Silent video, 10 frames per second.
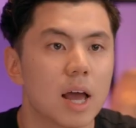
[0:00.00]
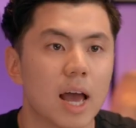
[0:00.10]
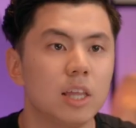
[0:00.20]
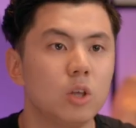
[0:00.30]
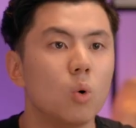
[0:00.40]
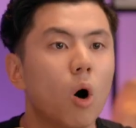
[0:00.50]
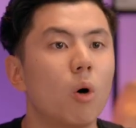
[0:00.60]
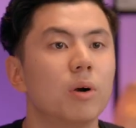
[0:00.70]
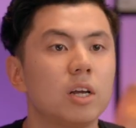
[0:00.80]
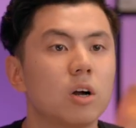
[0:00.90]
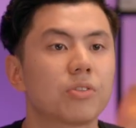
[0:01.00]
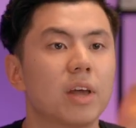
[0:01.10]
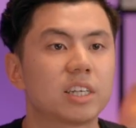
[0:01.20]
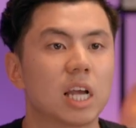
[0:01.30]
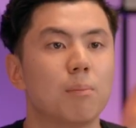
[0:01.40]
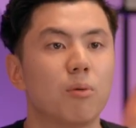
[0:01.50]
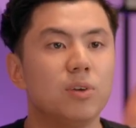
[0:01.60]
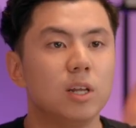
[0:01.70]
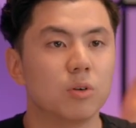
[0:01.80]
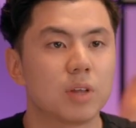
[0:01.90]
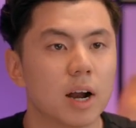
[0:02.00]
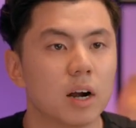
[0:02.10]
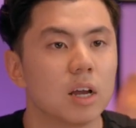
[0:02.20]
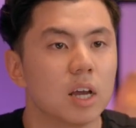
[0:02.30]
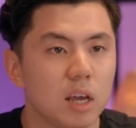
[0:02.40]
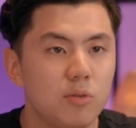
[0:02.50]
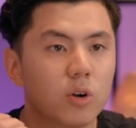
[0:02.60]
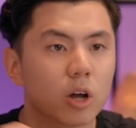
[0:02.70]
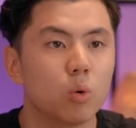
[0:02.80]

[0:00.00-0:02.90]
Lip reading: and you already got the example video there. If you got a